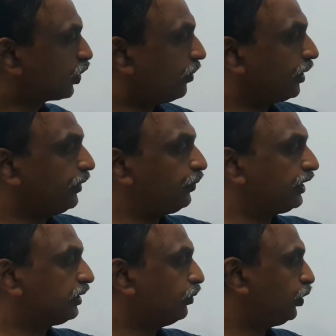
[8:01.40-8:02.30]
common
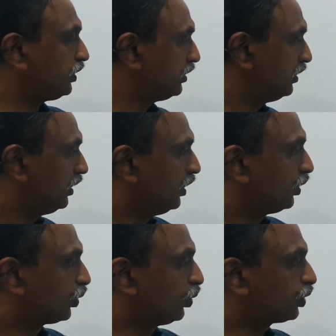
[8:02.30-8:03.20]
between the both.
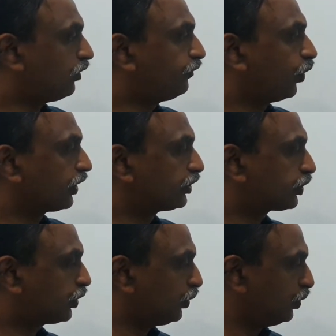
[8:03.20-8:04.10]
Root of 4
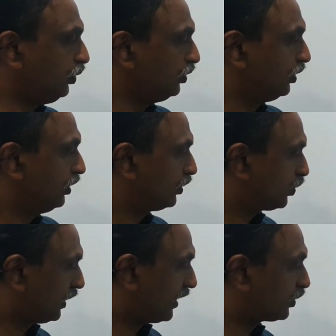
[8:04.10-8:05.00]
is 2.
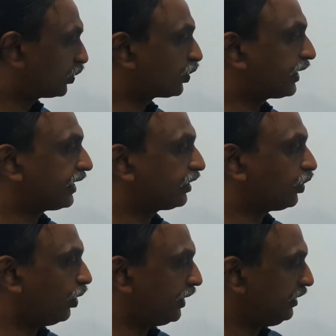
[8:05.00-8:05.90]
So that is also taken
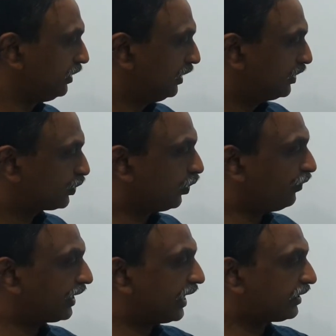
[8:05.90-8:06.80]
common. So
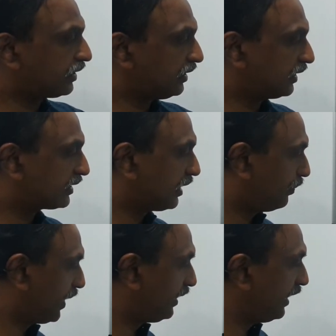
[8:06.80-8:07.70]
we get the
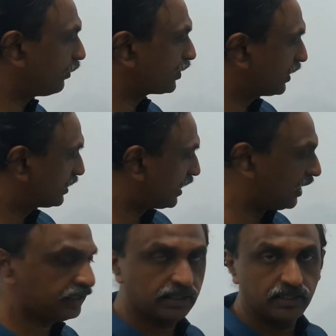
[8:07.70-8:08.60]
separate equations
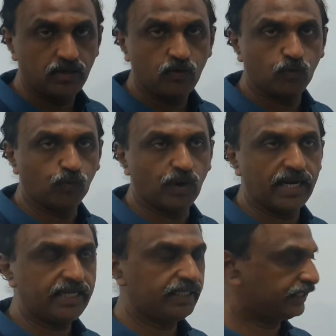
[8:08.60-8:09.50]
are
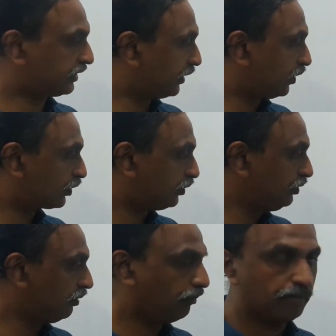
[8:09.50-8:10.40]
y is equal
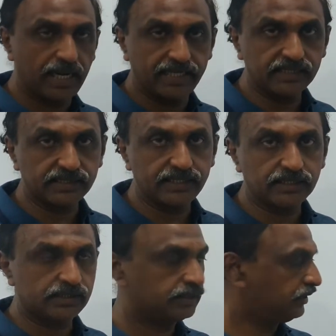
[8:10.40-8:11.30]
to minus
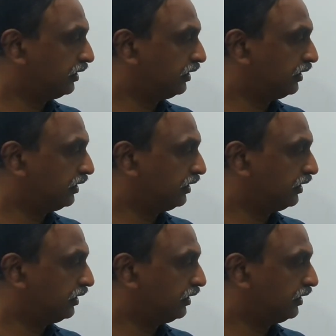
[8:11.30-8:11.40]
h